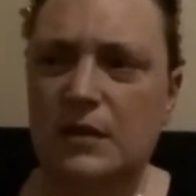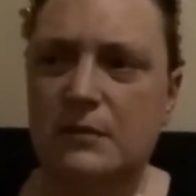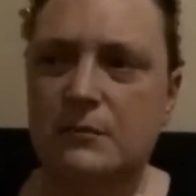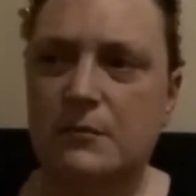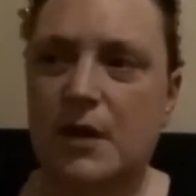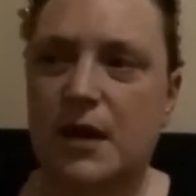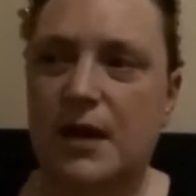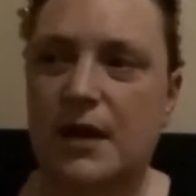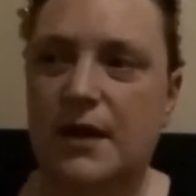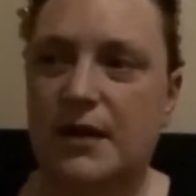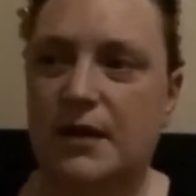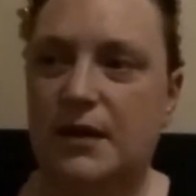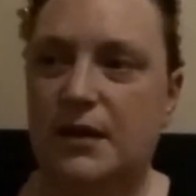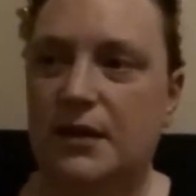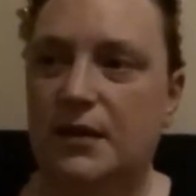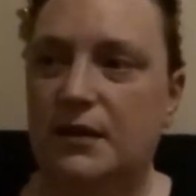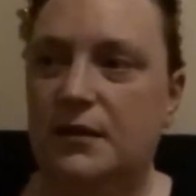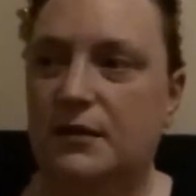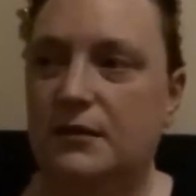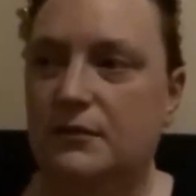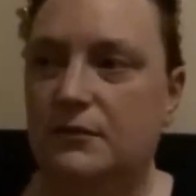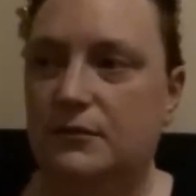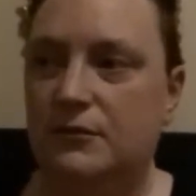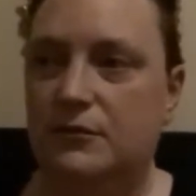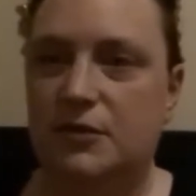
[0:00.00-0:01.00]
my
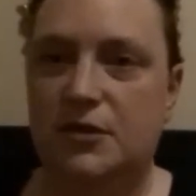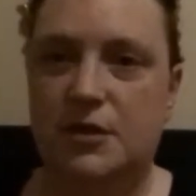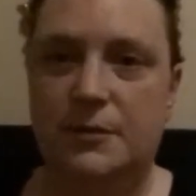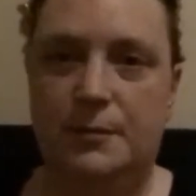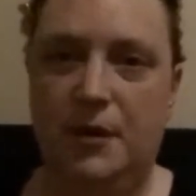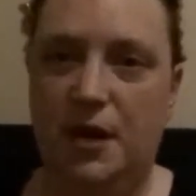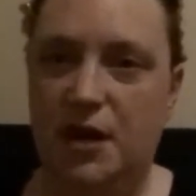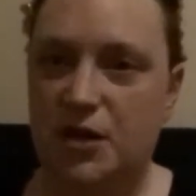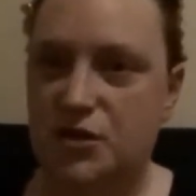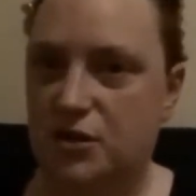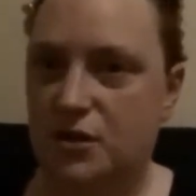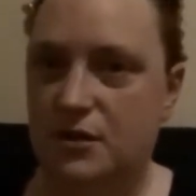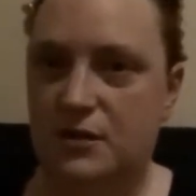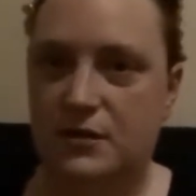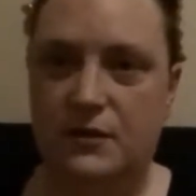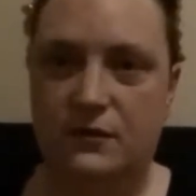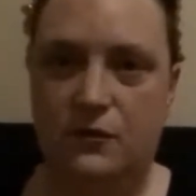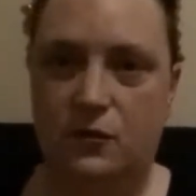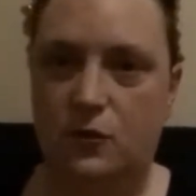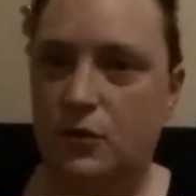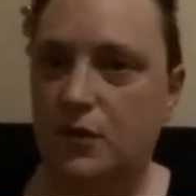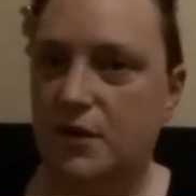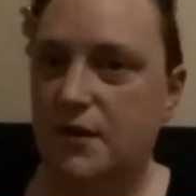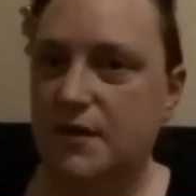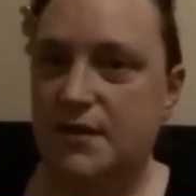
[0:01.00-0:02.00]
depression, of
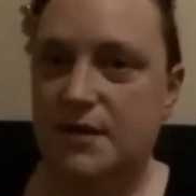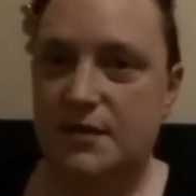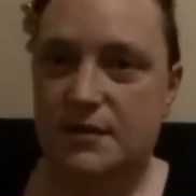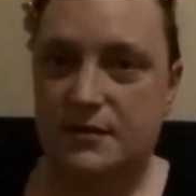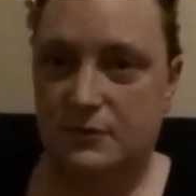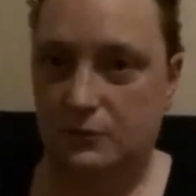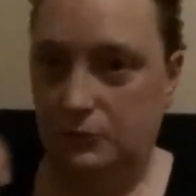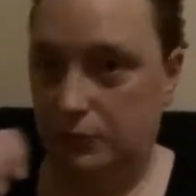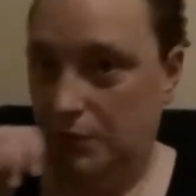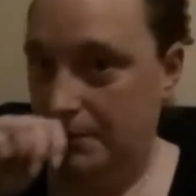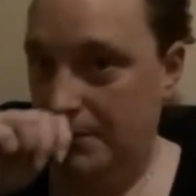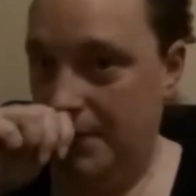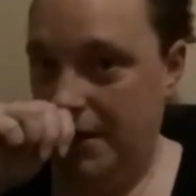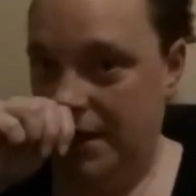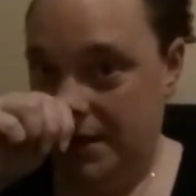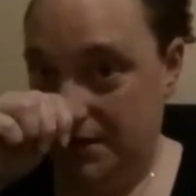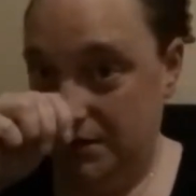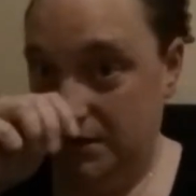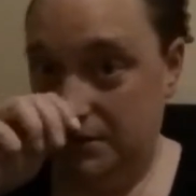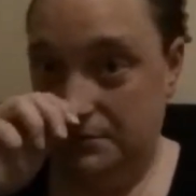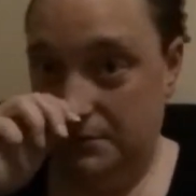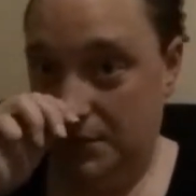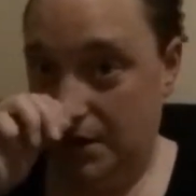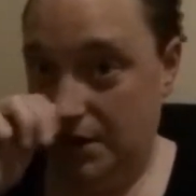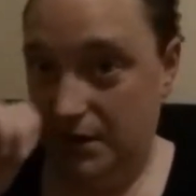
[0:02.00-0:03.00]
course,
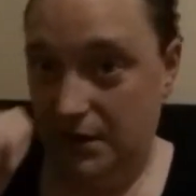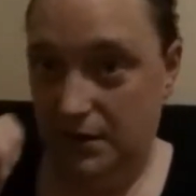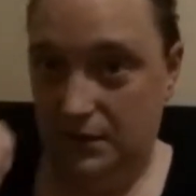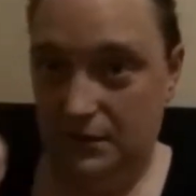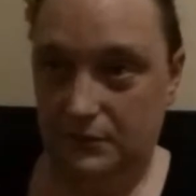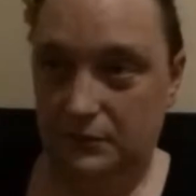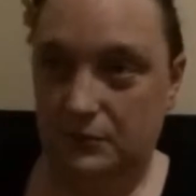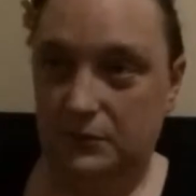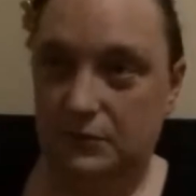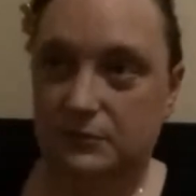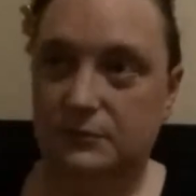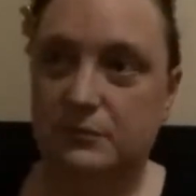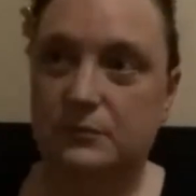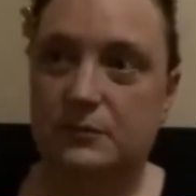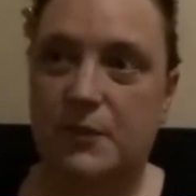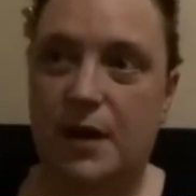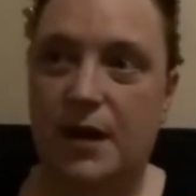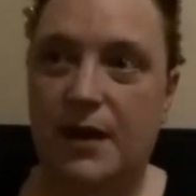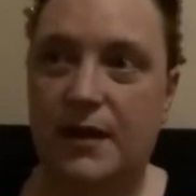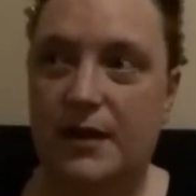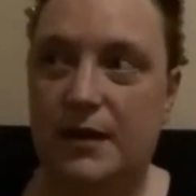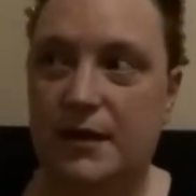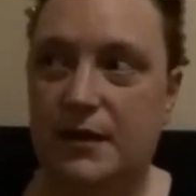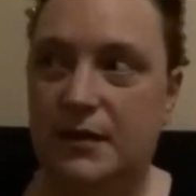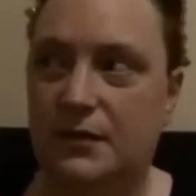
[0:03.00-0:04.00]
remained. My
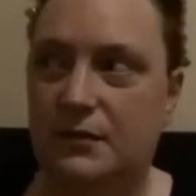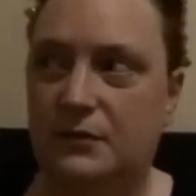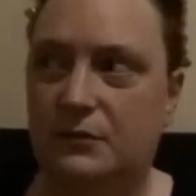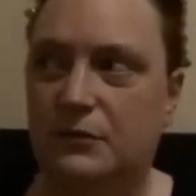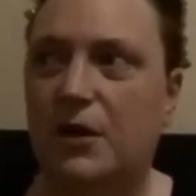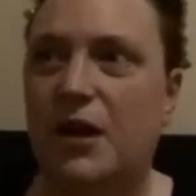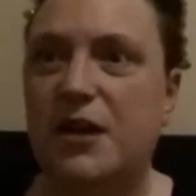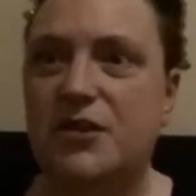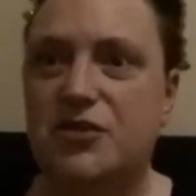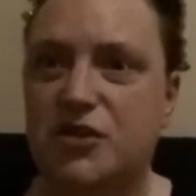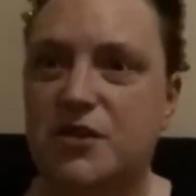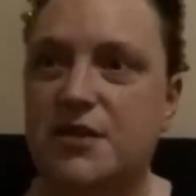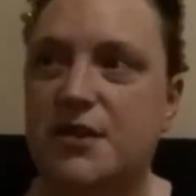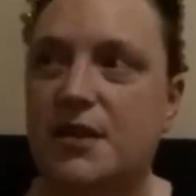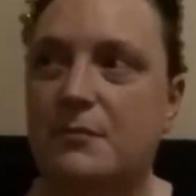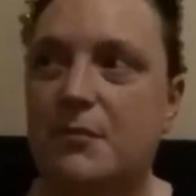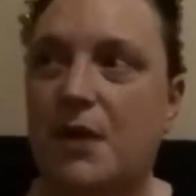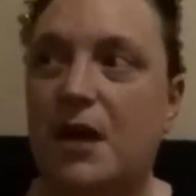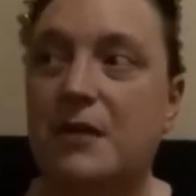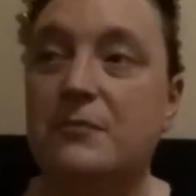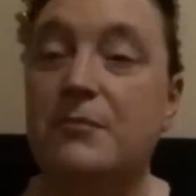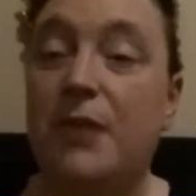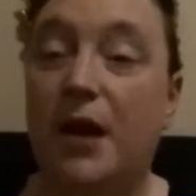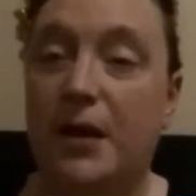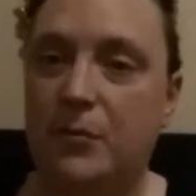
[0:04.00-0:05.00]

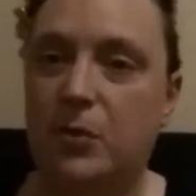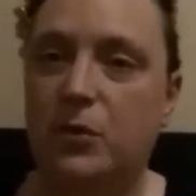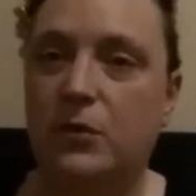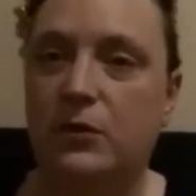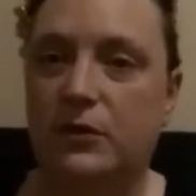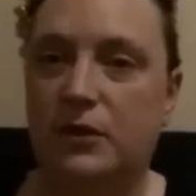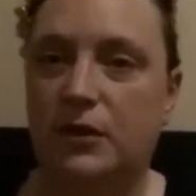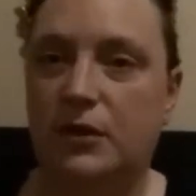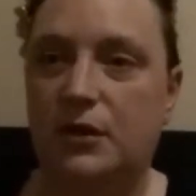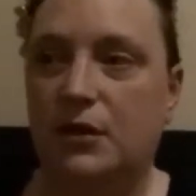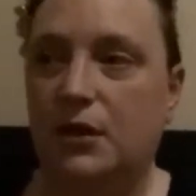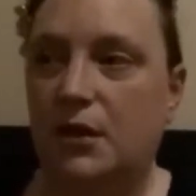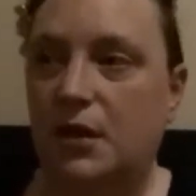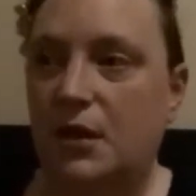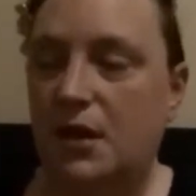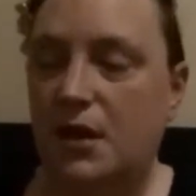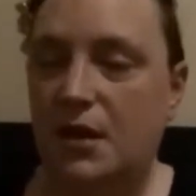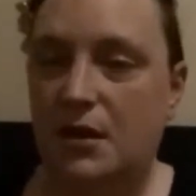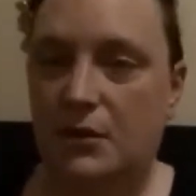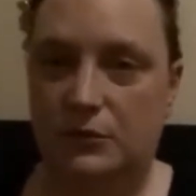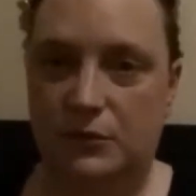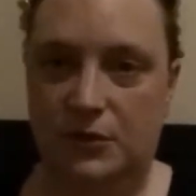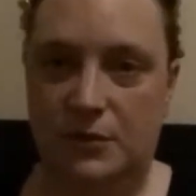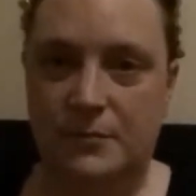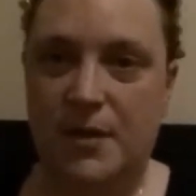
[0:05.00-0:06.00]
bipolar
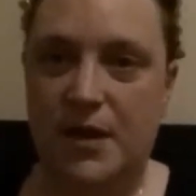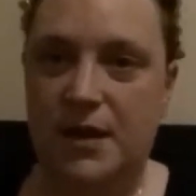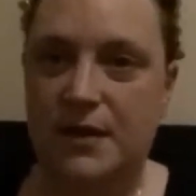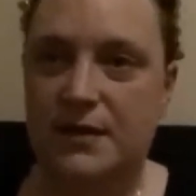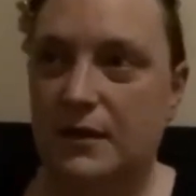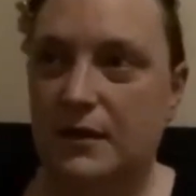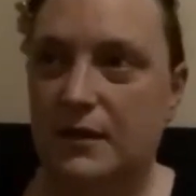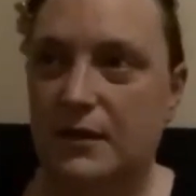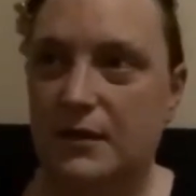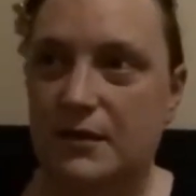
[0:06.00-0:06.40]
remained.